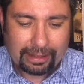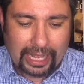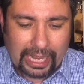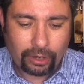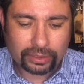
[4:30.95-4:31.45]

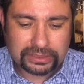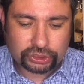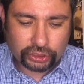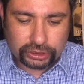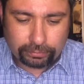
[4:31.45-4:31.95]
How
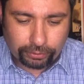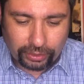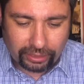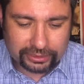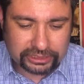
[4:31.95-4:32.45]
unsearchable
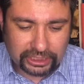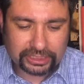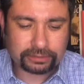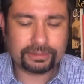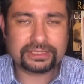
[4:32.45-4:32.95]
are his
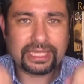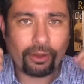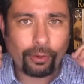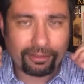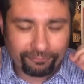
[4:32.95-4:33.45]
judgments,
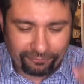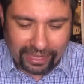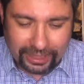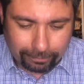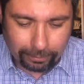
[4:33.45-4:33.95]
how
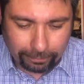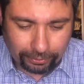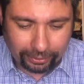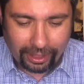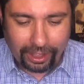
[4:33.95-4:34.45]

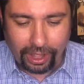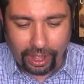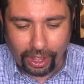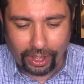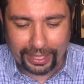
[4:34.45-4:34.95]
unfathomable
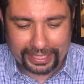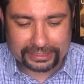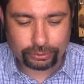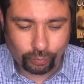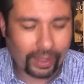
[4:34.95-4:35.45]
are
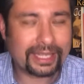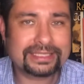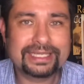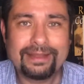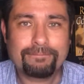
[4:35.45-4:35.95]
his
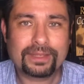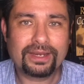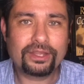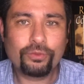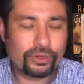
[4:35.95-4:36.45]
ways. In
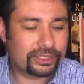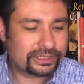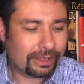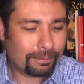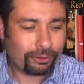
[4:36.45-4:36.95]
other words,
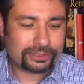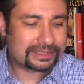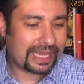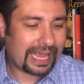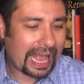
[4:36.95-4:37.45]
Paul
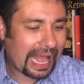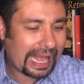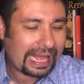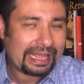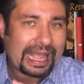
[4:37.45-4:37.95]
saying,
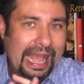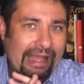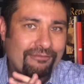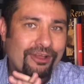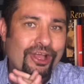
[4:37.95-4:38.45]
I have